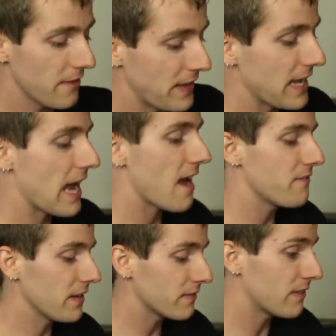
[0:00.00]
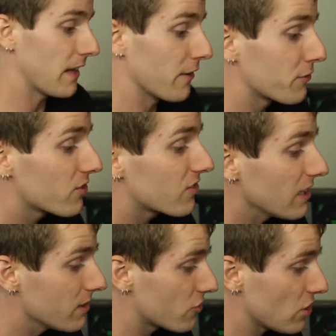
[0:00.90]
they have, they have
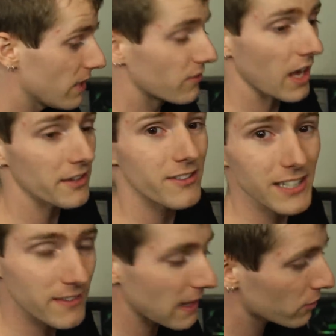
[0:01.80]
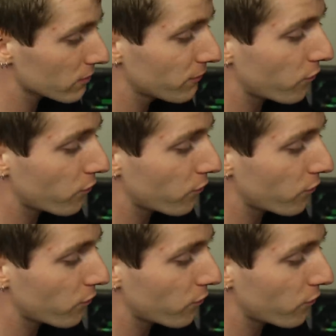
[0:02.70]
still achieved a six thousand